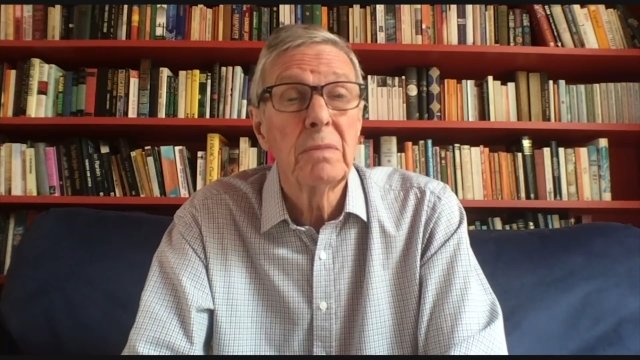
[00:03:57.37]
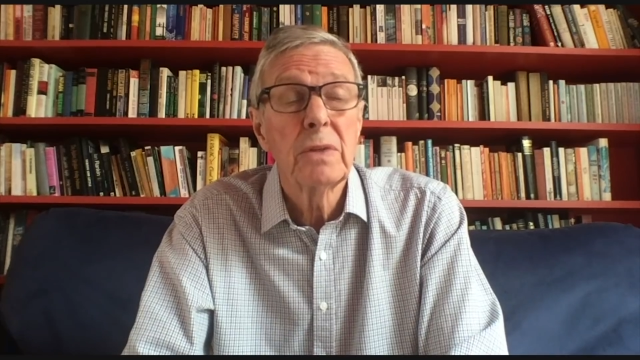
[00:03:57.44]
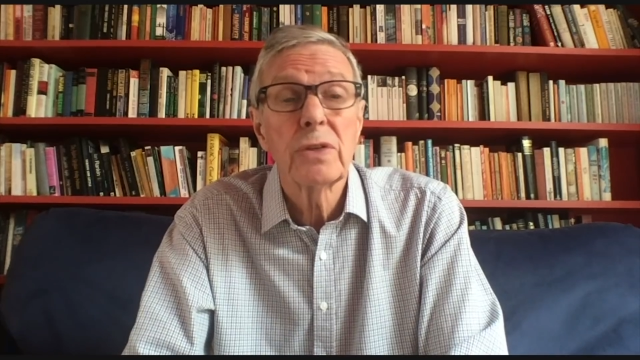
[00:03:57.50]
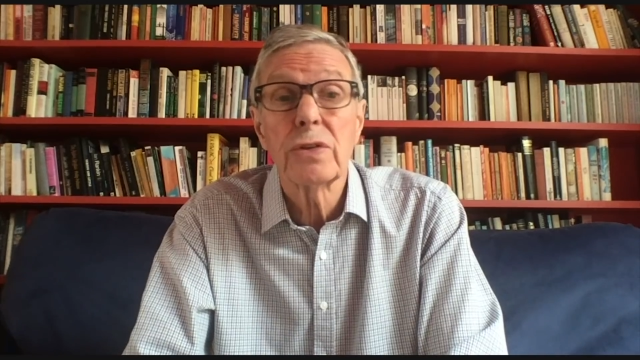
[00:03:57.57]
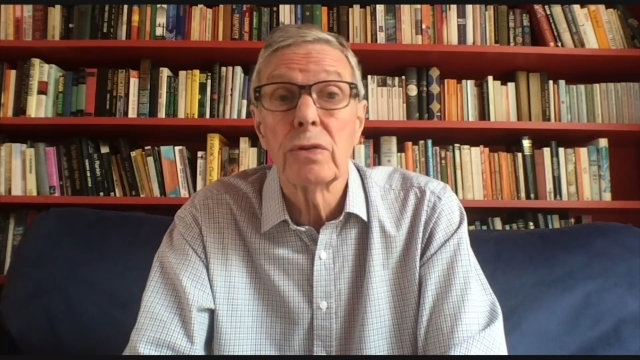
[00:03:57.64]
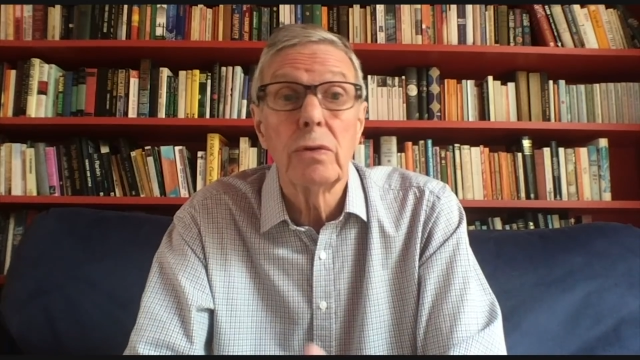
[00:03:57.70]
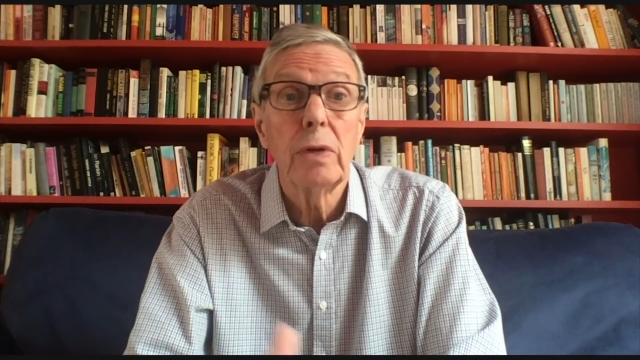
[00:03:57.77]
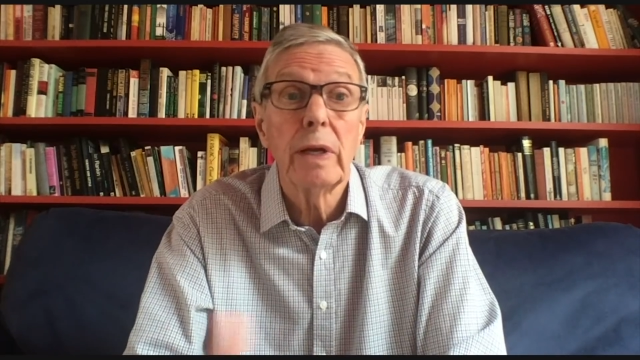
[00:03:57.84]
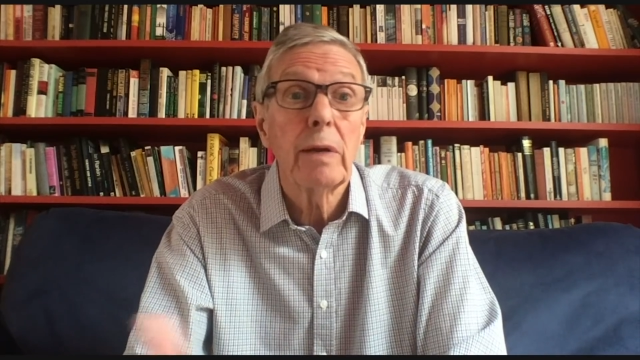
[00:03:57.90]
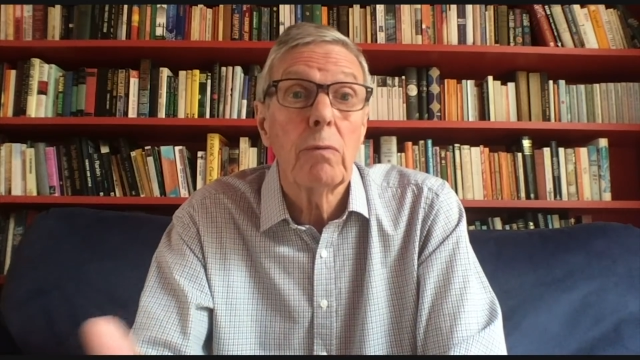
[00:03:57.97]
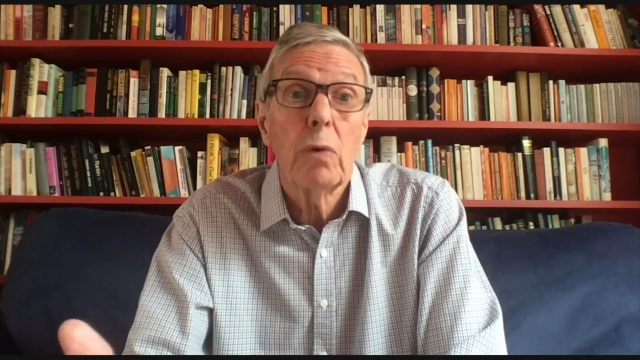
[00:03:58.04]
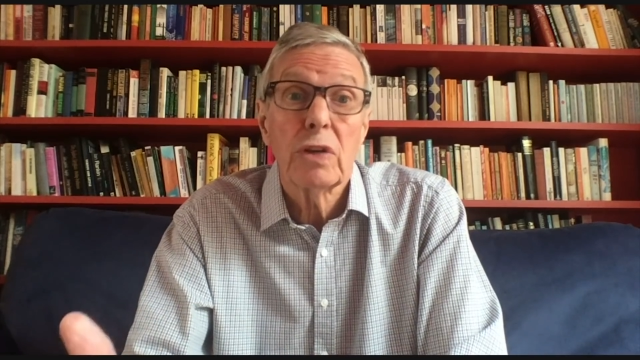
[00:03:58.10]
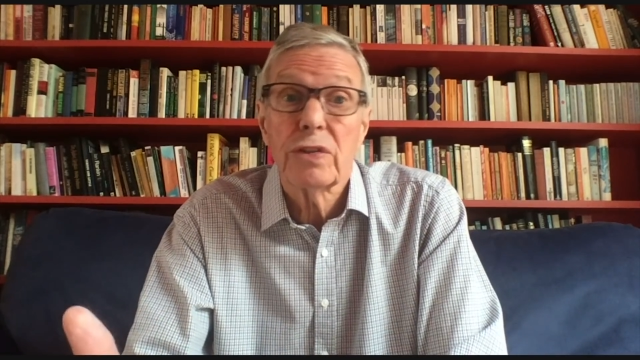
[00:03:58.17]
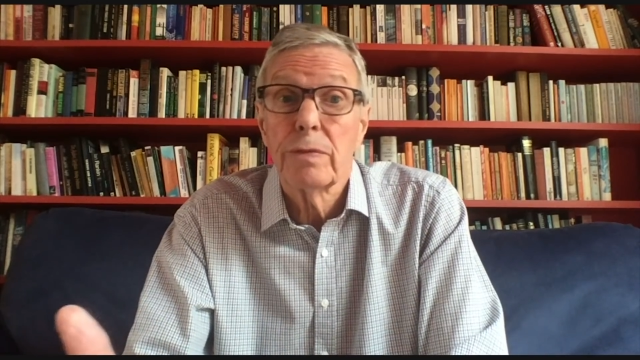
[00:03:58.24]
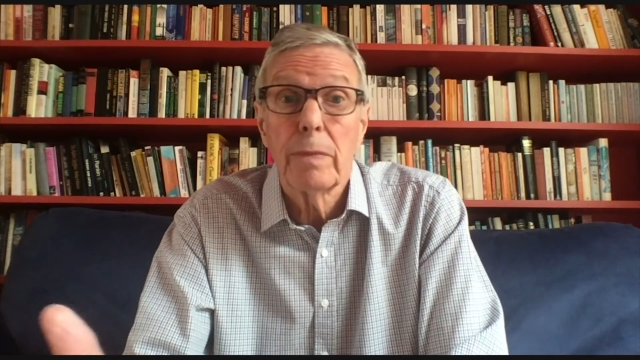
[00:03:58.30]
schooling
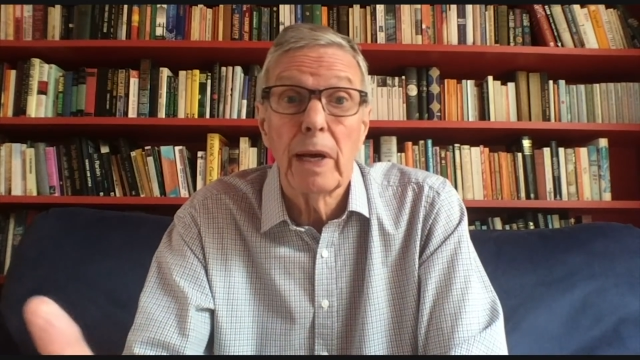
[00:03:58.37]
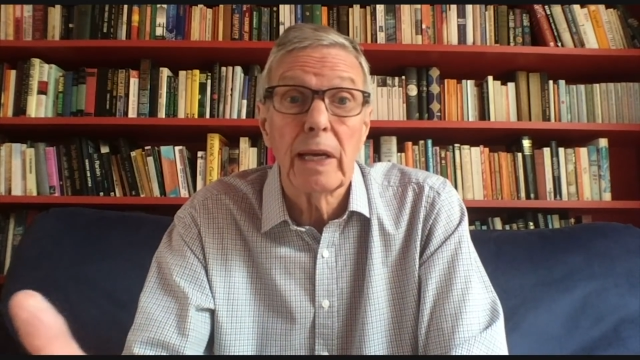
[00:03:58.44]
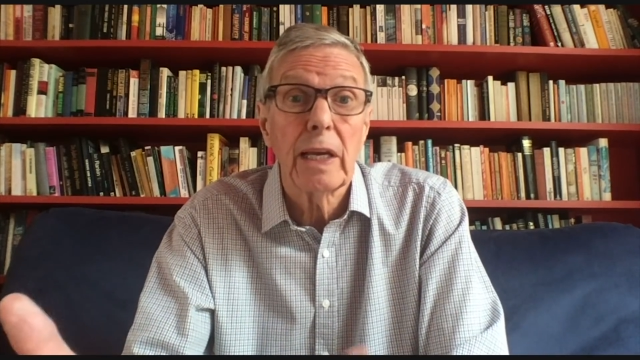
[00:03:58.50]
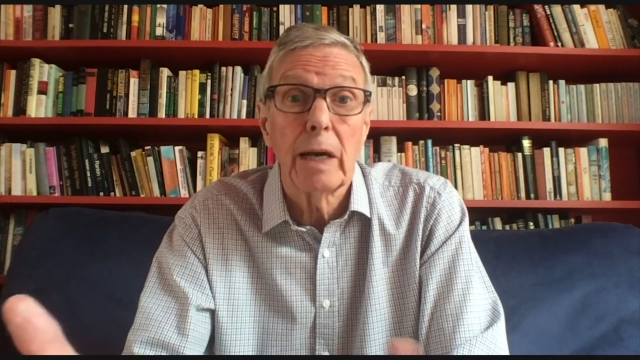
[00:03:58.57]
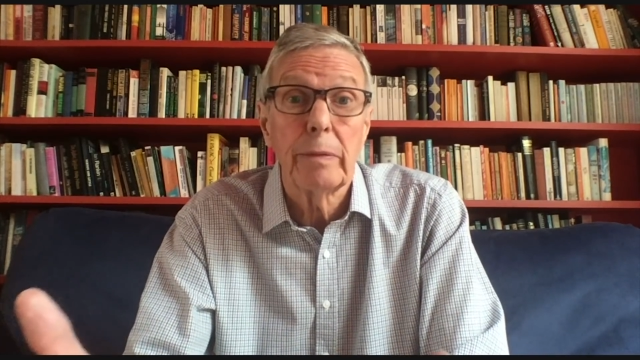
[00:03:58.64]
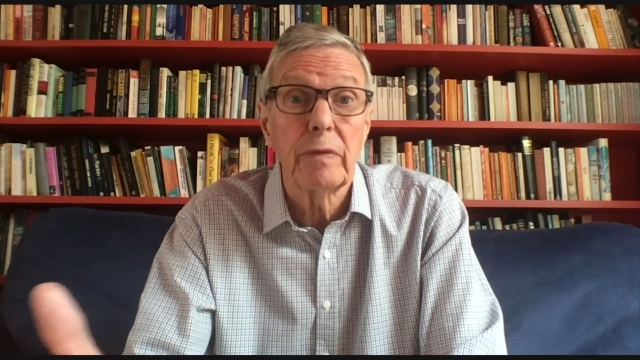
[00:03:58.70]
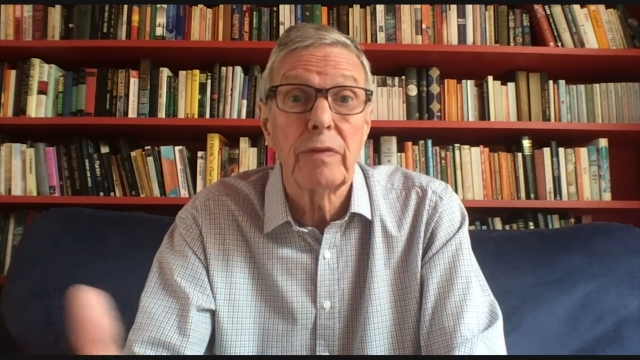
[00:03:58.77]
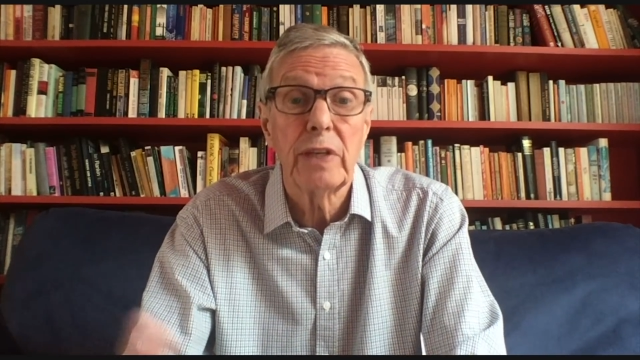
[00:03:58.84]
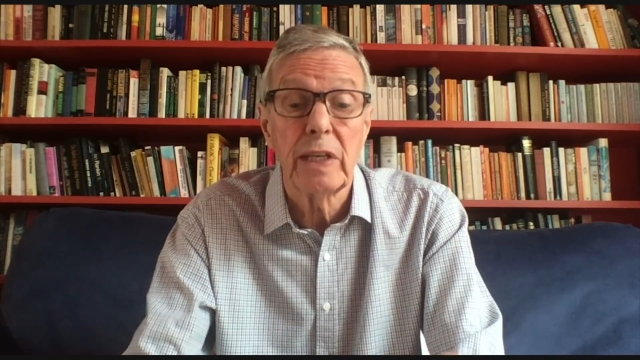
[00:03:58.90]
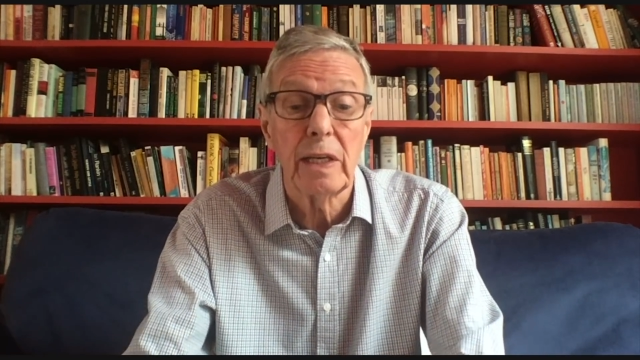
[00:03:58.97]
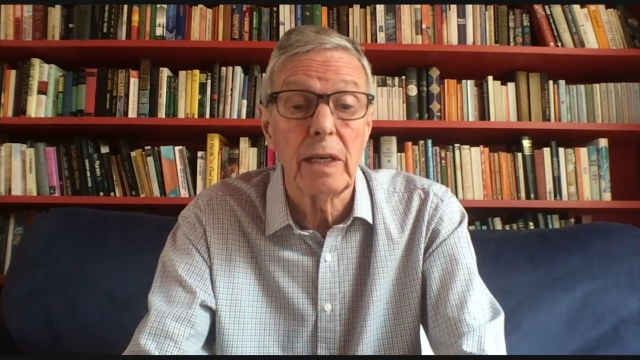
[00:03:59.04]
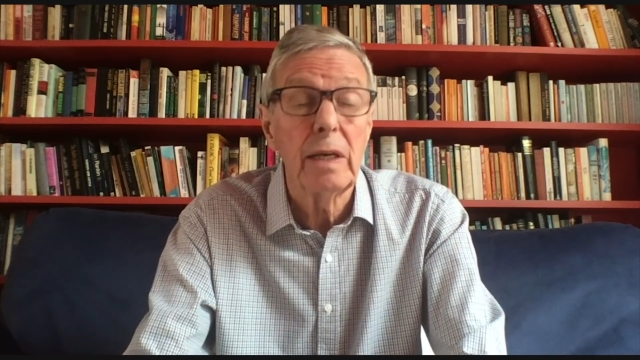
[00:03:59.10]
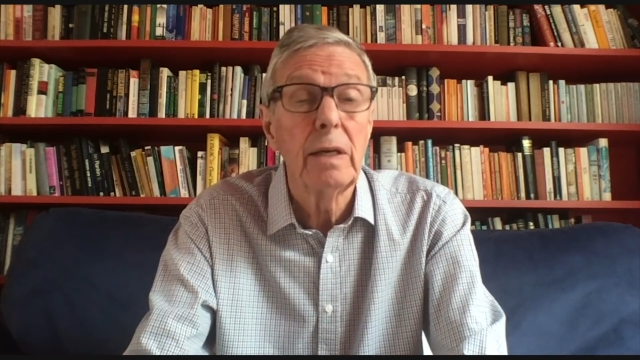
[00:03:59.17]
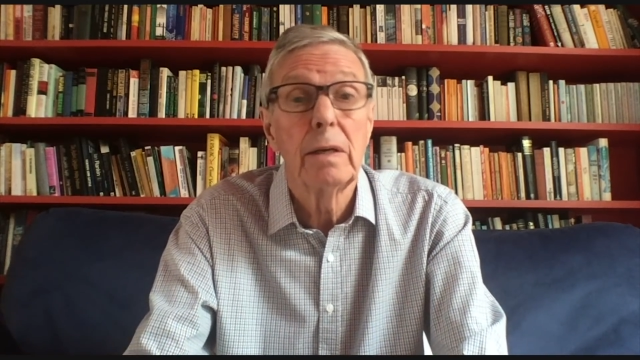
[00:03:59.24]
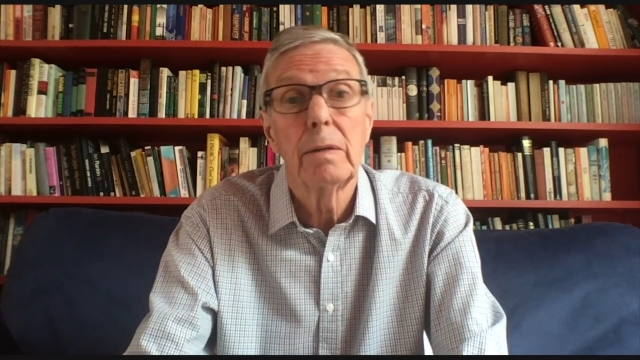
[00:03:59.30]
wasn't my cup of tea,